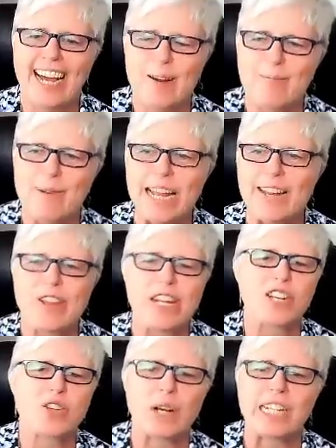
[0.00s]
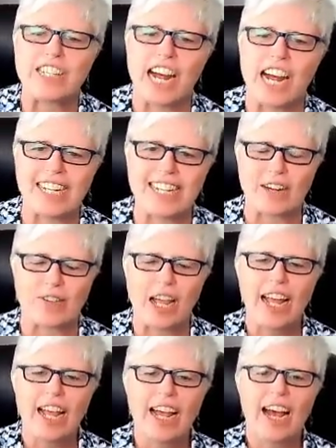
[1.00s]
Uh, but if you just want to jot it
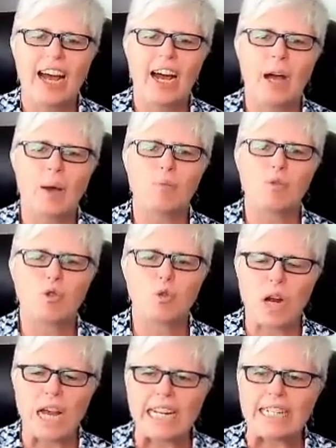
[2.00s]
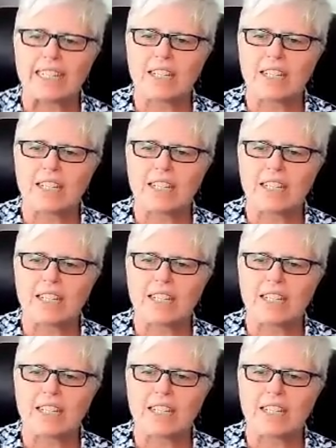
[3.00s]
down, um, great.